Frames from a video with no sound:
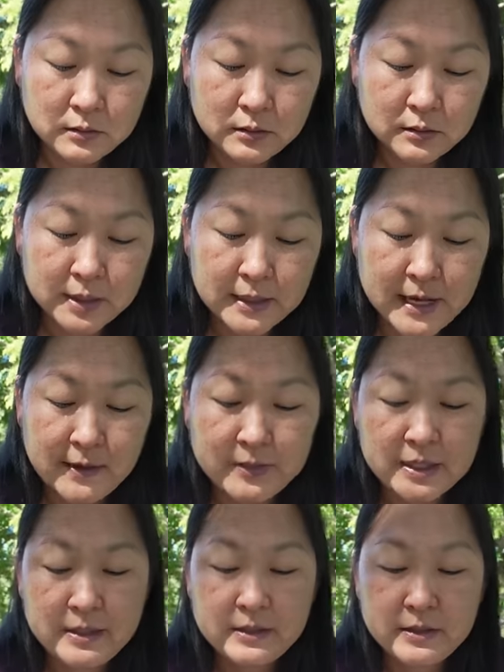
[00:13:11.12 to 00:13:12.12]
Alright, I
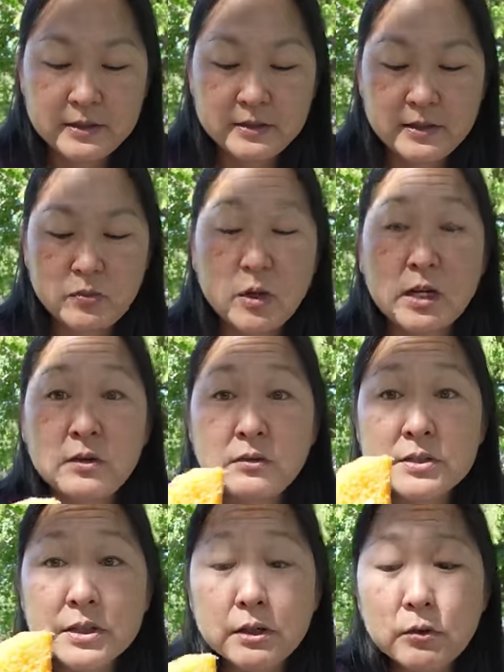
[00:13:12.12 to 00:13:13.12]
haven't eaten here in a while,
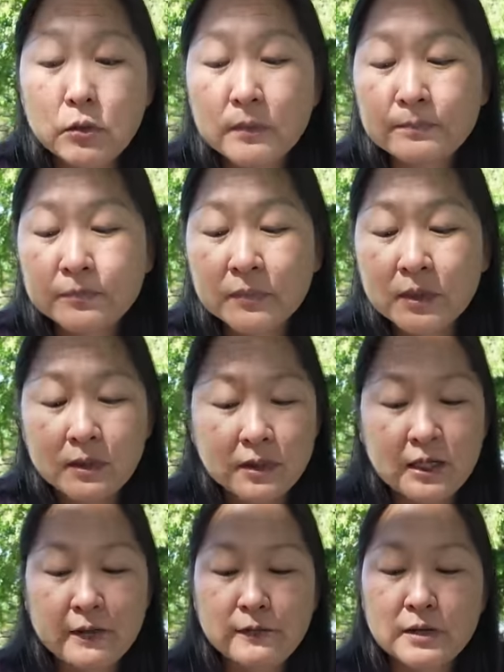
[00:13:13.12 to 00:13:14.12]
so
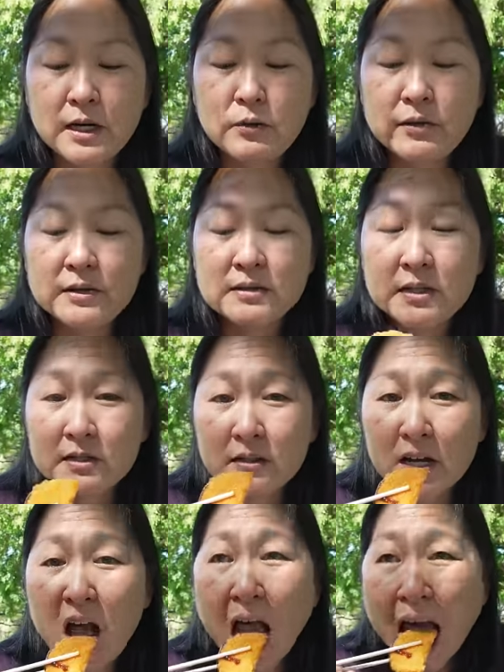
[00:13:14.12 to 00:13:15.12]
I forgot what this tastes
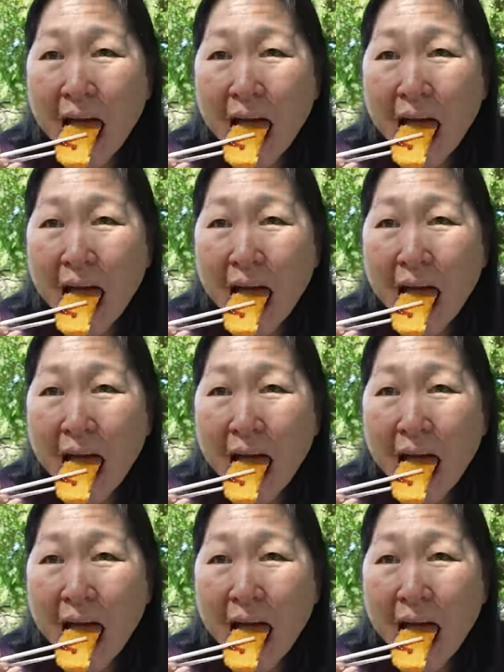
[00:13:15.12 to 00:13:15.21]
like.